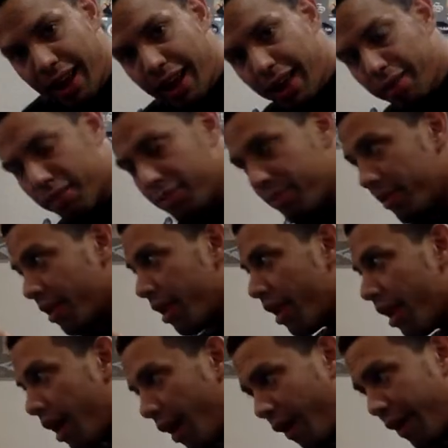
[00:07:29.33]
if
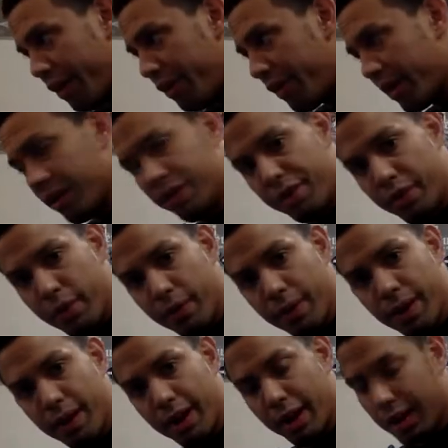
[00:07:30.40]
all you can do
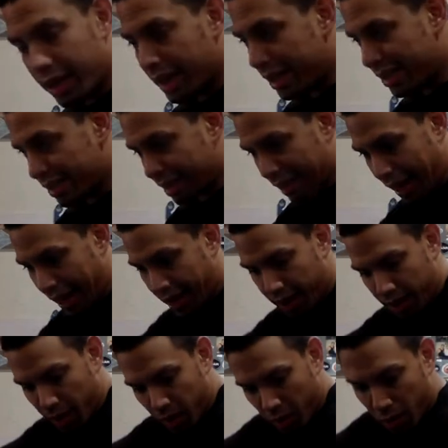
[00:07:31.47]
is
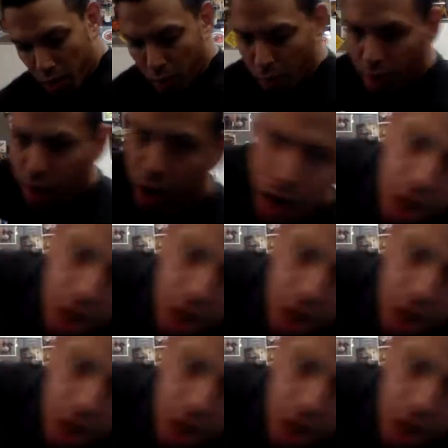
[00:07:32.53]
that, or